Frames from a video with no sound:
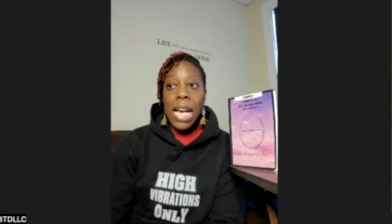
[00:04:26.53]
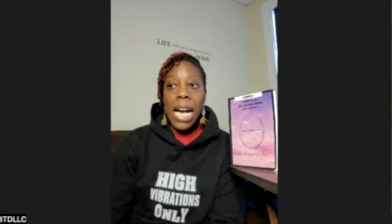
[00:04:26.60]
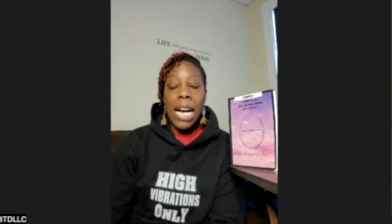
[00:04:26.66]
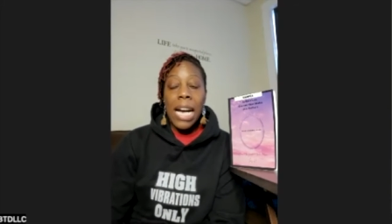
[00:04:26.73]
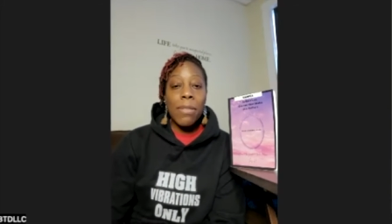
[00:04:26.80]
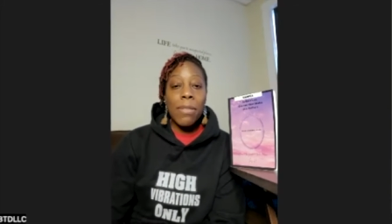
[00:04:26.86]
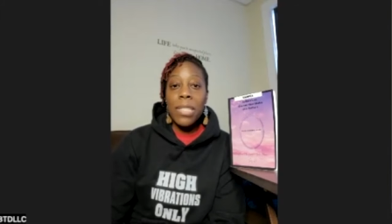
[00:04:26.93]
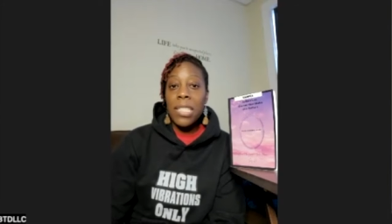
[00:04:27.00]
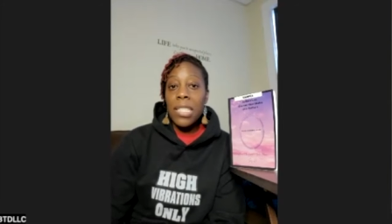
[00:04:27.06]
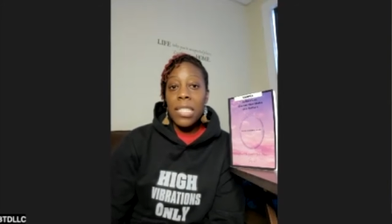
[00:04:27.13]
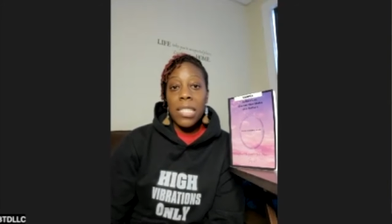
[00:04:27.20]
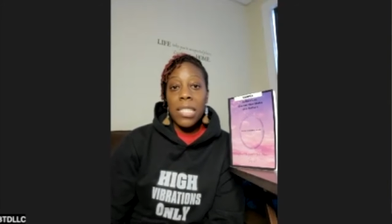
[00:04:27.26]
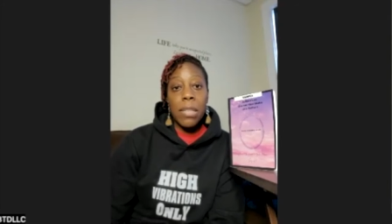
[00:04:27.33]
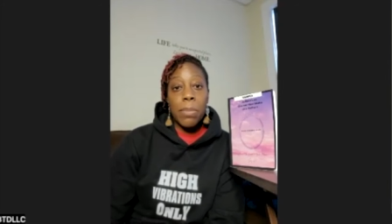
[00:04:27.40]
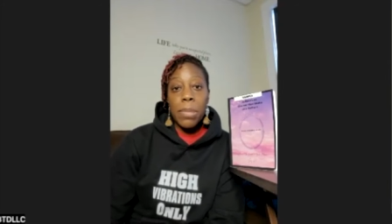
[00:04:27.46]
I was
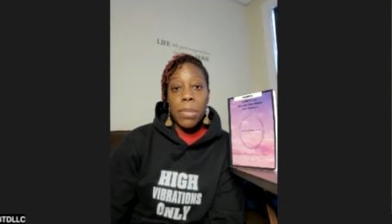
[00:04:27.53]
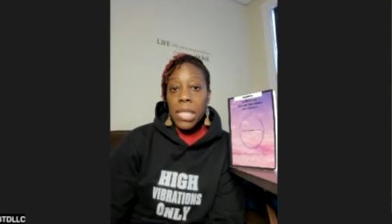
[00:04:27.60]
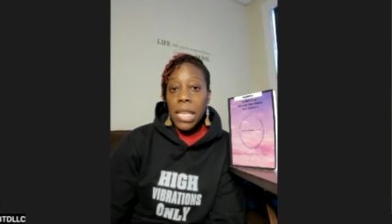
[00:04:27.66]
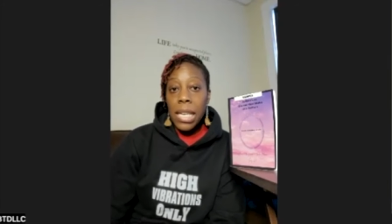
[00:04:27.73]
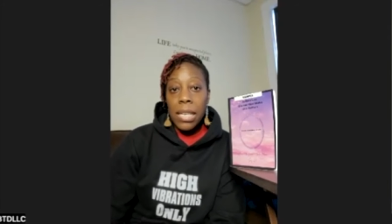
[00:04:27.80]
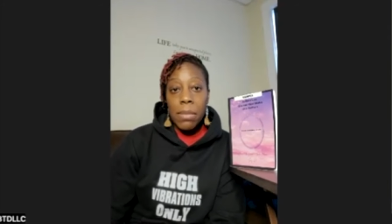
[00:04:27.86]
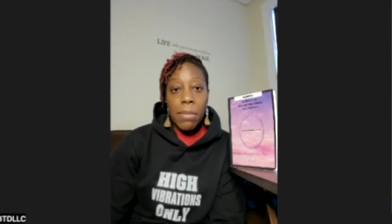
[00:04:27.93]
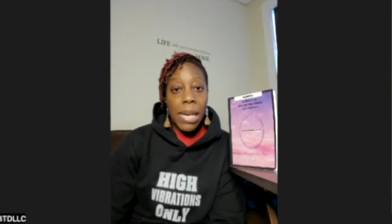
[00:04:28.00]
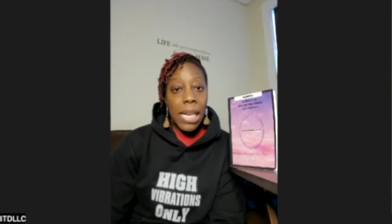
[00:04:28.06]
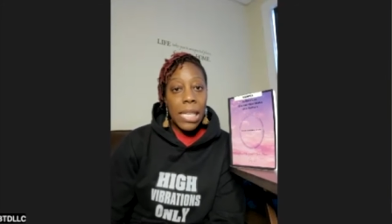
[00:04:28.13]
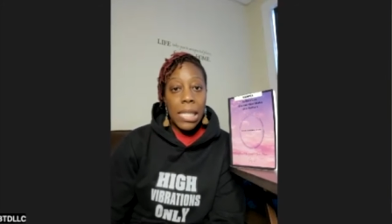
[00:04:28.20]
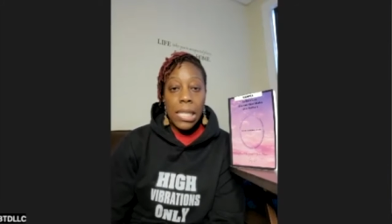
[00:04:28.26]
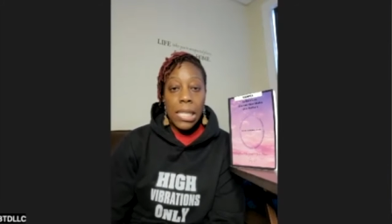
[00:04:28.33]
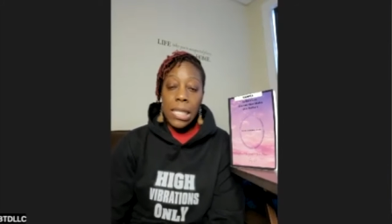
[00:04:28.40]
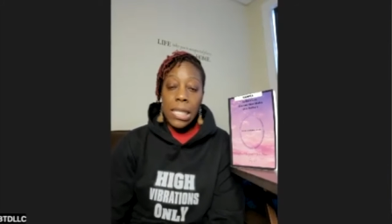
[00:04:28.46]
just simply getting my
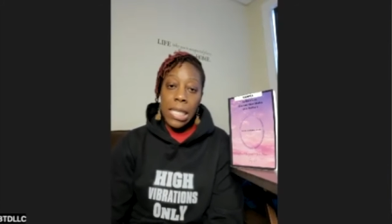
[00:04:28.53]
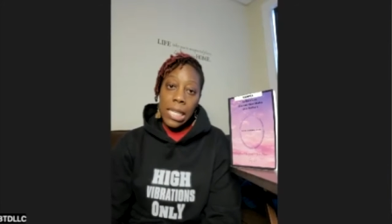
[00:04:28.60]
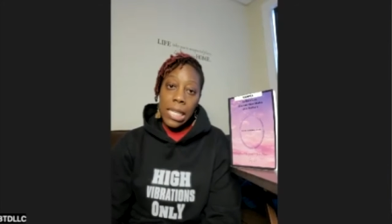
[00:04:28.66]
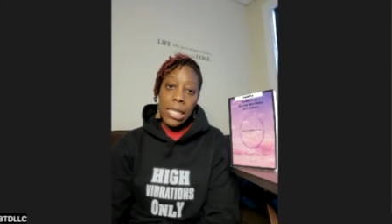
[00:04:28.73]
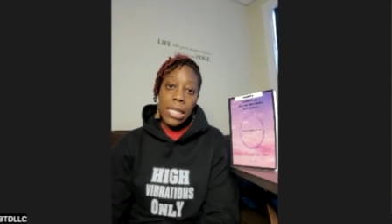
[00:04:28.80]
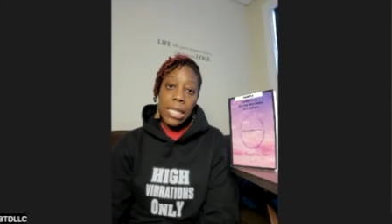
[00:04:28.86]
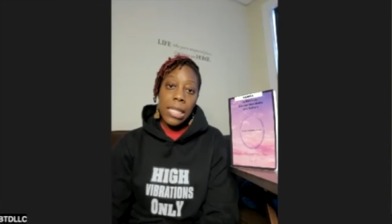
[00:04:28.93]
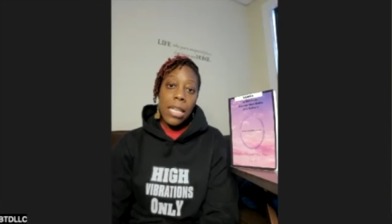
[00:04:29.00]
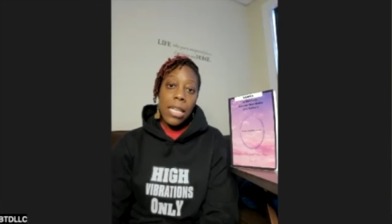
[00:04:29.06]
hair done.